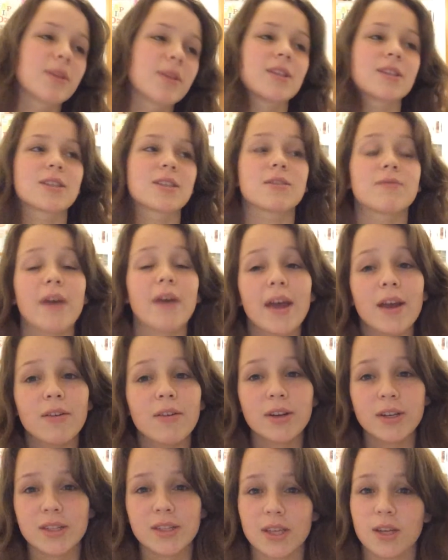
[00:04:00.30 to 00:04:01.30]
but this
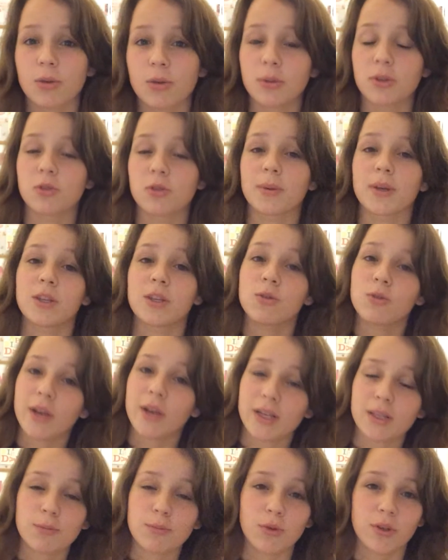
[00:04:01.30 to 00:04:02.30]
varies. They normally do it by
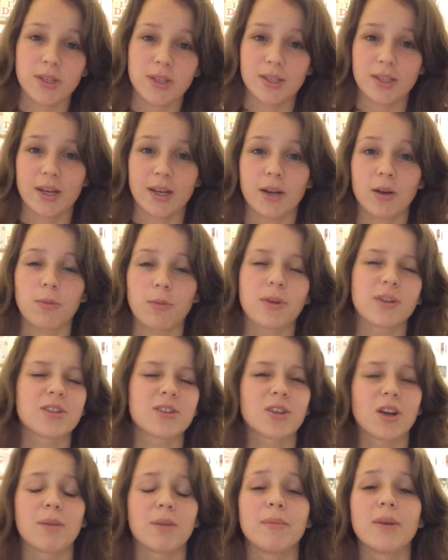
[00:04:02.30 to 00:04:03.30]
UCAS points now,
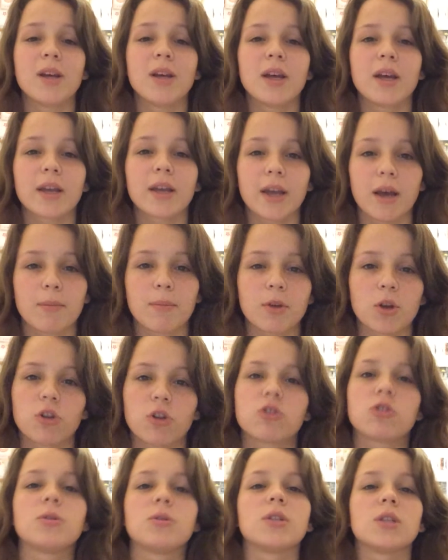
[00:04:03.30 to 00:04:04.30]
which can be
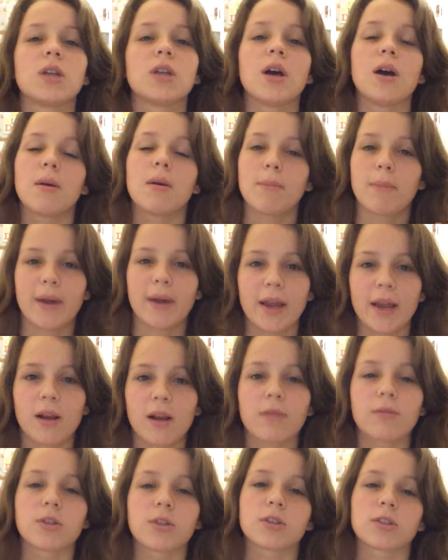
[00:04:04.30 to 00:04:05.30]
contributed by
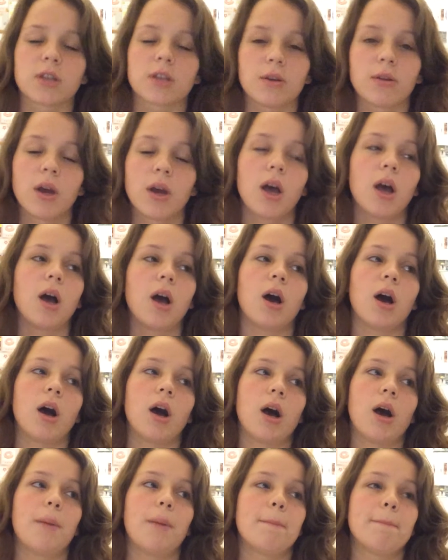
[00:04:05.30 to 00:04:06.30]
A-levels. So
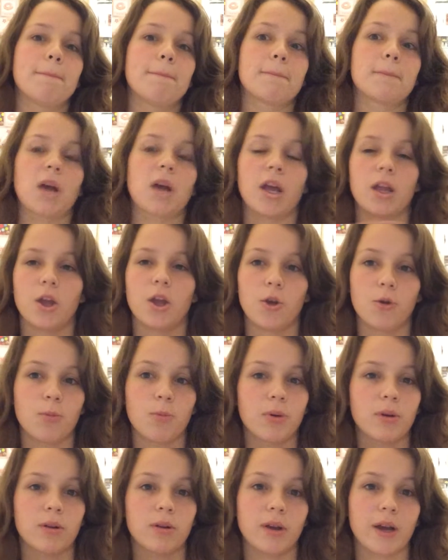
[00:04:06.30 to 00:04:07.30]
I
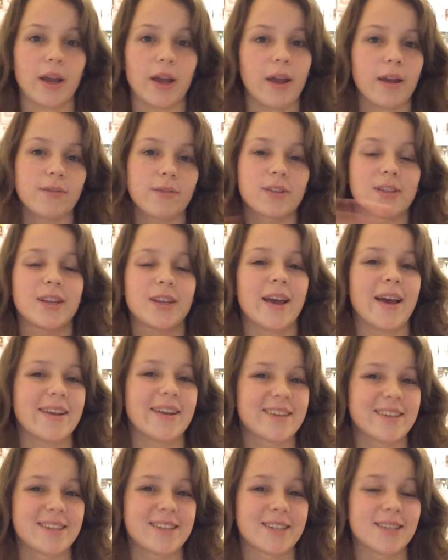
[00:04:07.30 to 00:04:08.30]
hope I have
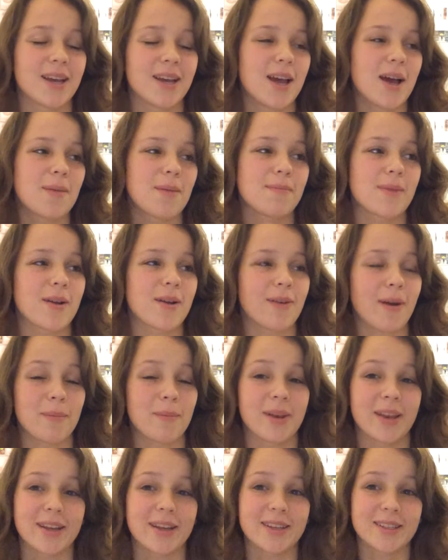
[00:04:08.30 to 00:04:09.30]
edited my
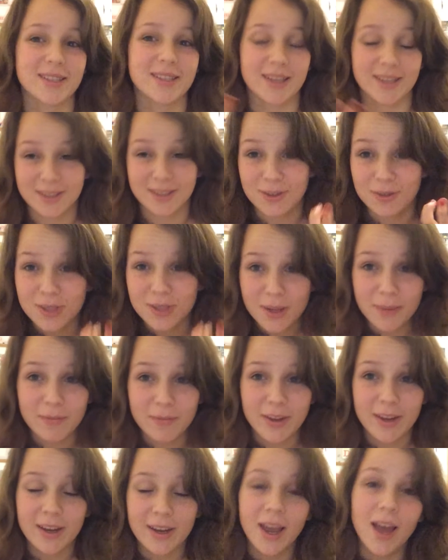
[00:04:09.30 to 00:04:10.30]
ramblings into
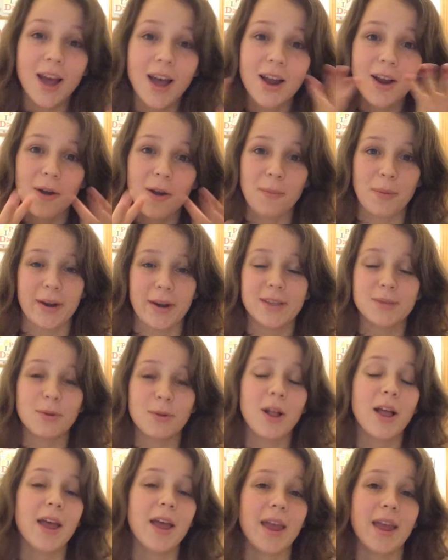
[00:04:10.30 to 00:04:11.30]
something
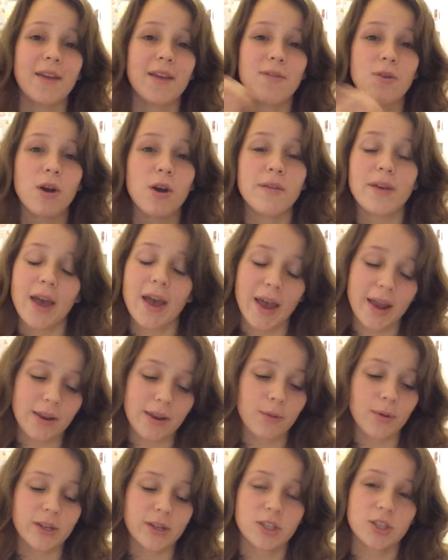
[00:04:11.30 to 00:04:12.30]
comprehensible. If you have
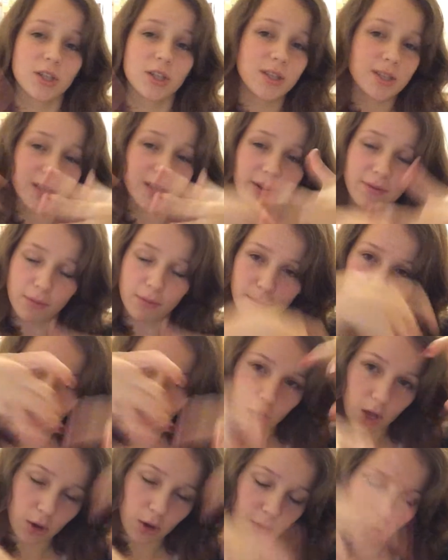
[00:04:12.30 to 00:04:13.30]
any questions, leave them
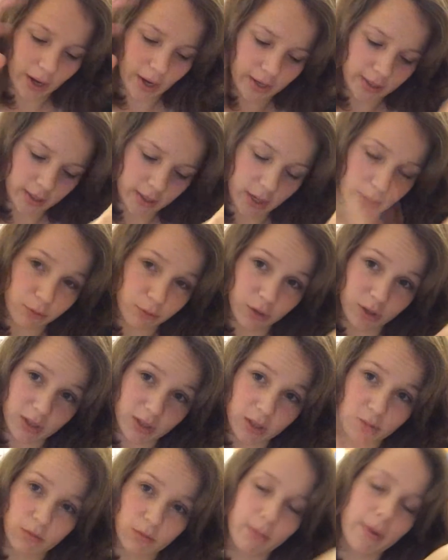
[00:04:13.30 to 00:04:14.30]
below, as I'm doing
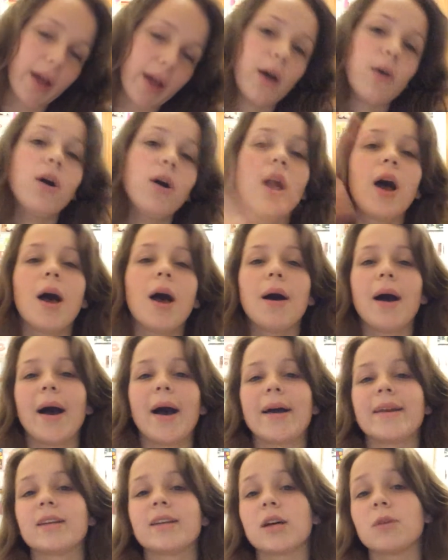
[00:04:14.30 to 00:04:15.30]
sixth form now,
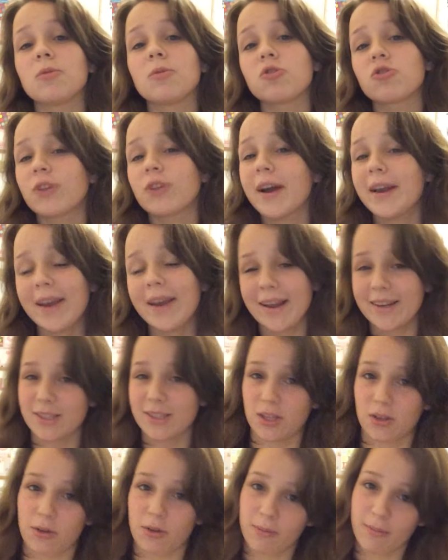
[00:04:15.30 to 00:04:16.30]
and I will try and
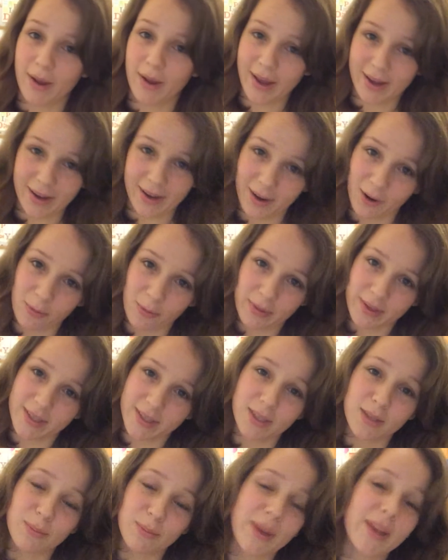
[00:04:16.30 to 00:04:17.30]
answer them. And I hope
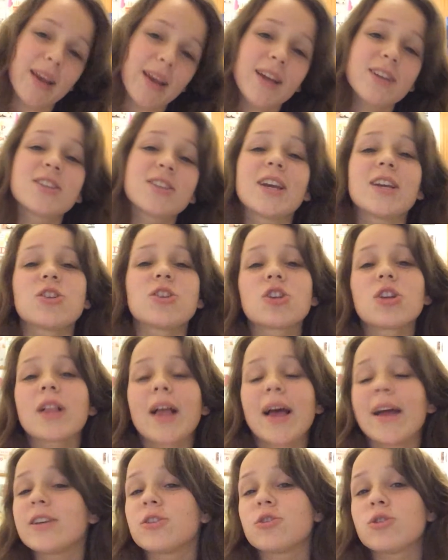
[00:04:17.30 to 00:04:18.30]
this has been
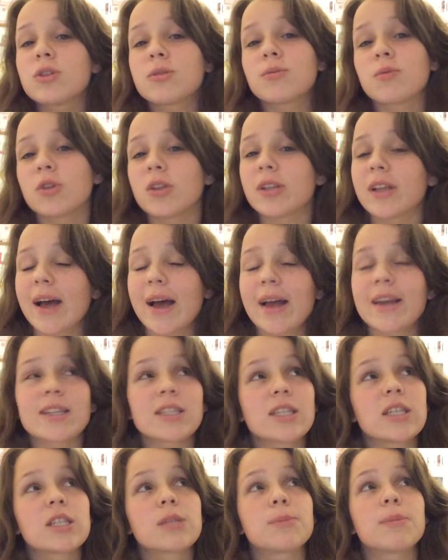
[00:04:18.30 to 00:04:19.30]
educational and useful,
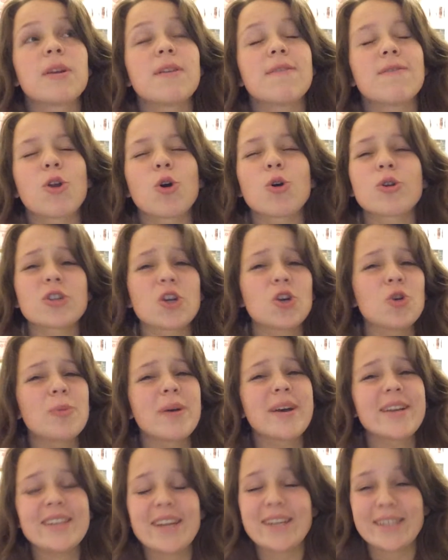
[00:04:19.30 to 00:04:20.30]
and it's been
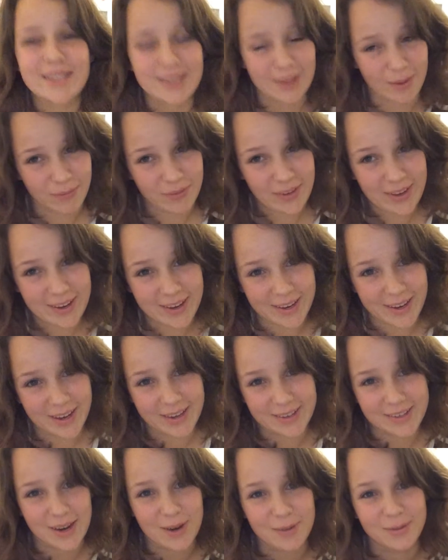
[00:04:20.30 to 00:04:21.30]
Vlogtober day something,
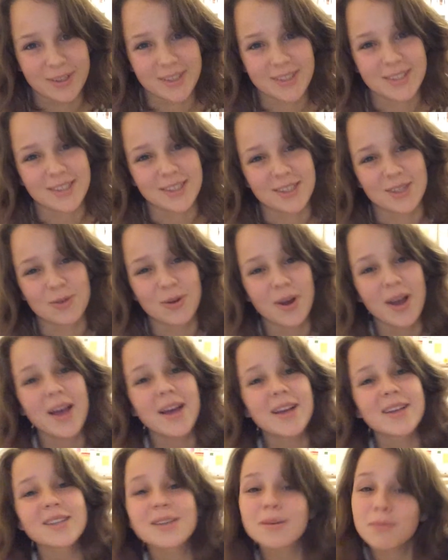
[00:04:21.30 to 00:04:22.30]
and I will see you
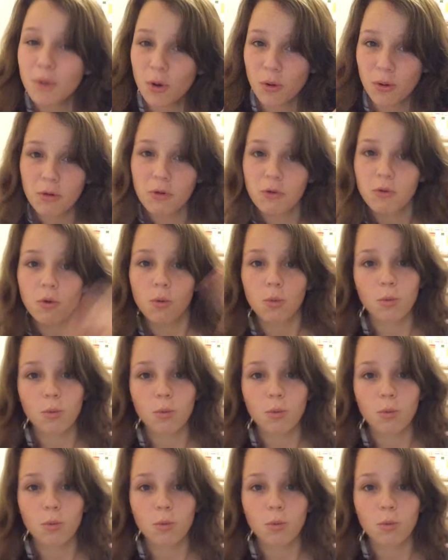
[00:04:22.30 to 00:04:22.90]
tomorrow.